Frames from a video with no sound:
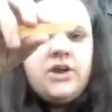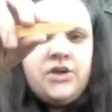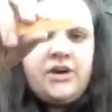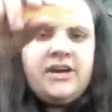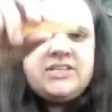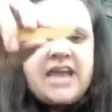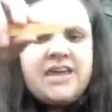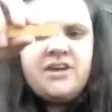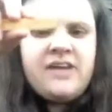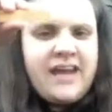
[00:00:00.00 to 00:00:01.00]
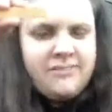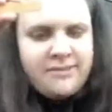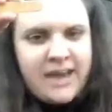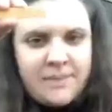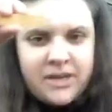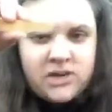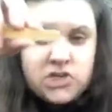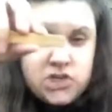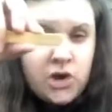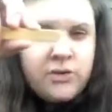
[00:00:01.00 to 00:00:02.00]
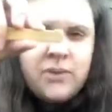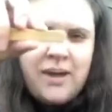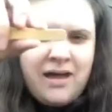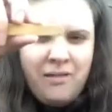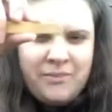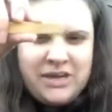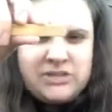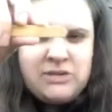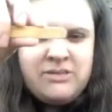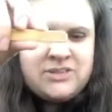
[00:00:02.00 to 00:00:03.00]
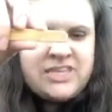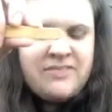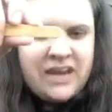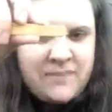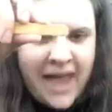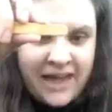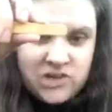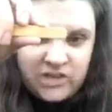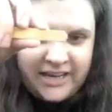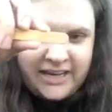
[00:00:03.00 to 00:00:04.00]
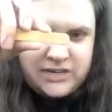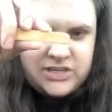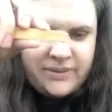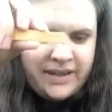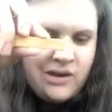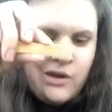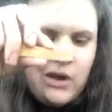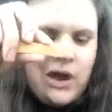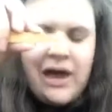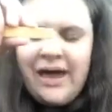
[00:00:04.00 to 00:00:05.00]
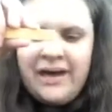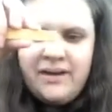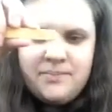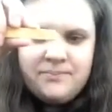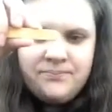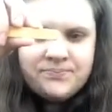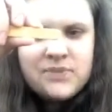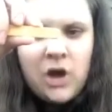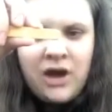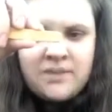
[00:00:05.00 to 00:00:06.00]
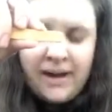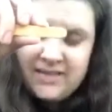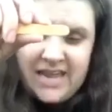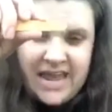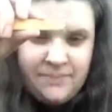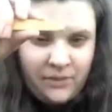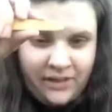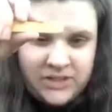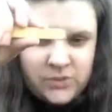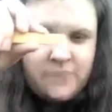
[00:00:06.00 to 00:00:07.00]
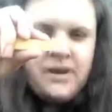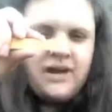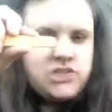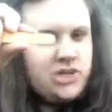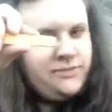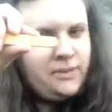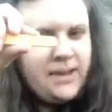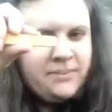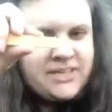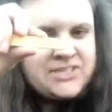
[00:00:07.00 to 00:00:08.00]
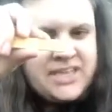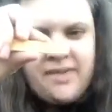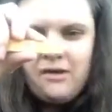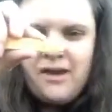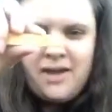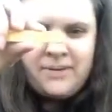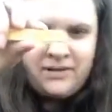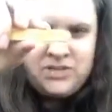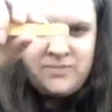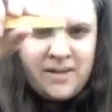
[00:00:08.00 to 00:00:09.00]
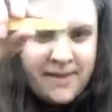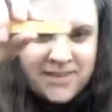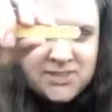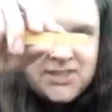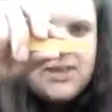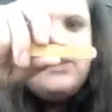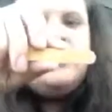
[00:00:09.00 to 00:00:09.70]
You're going to take your knife, and I'm going to show you how I'm going to do this, and then I'm actually going to do it on my table. And so I'm not sure if you'll be able to see that or not, but I'll do my best.